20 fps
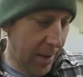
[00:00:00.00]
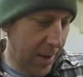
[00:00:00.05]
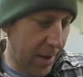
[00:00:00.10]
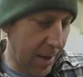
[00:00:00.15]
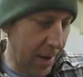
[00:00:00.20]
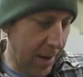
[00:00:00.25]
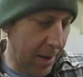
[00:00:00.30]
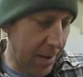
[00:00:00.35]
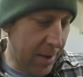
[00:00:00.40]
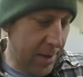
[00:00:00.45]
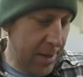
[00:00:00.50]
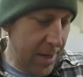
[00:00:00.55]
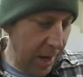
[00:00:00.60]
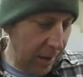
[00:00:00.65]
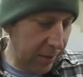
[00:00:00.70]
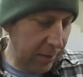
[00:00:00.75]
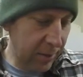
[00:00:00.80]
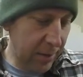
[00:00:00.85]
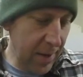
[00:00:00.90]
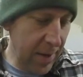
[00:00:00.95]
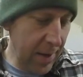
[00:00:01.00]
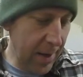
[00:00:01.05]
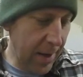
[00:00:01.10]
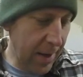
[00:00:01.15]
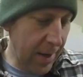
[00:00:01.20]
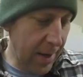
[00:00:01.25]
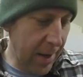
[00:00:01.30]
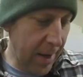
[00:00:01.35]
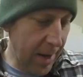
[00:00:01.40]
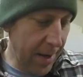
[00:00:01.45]
The next thing I
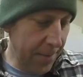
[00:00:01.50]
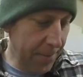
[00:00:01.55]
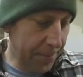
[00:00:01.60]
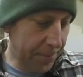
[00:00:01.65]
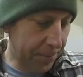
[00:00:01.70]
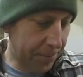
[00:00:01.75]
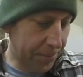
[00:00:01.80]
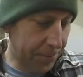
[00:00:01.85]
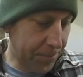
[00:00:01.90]
got